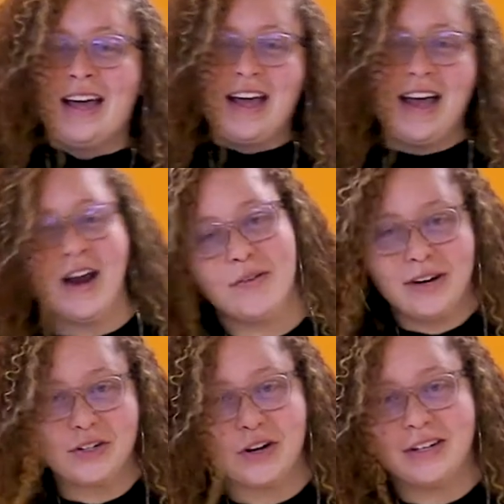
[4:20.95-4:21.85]
and
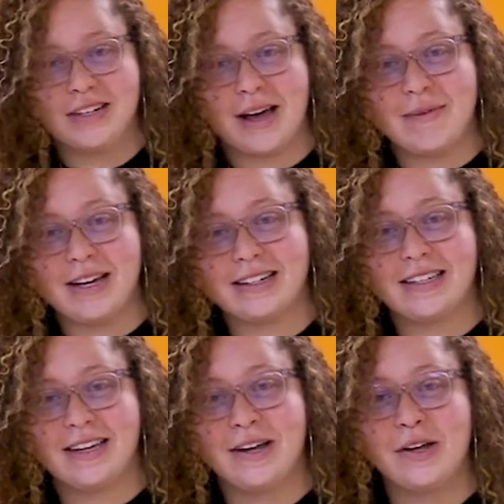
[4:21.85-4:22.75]
enrich our
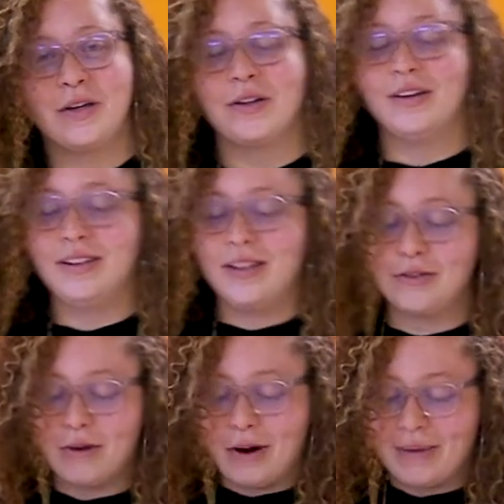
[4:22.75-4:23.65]
stomachs
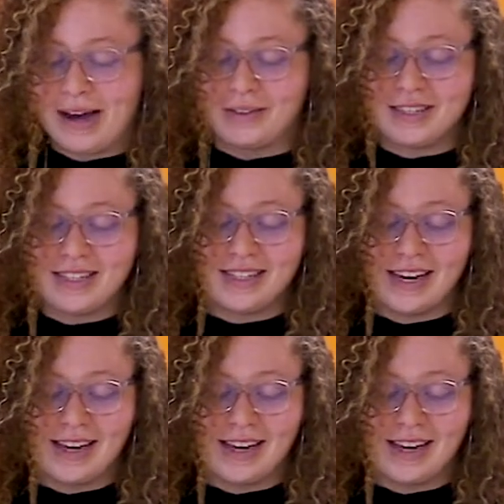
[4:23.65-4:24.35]
through our mouths.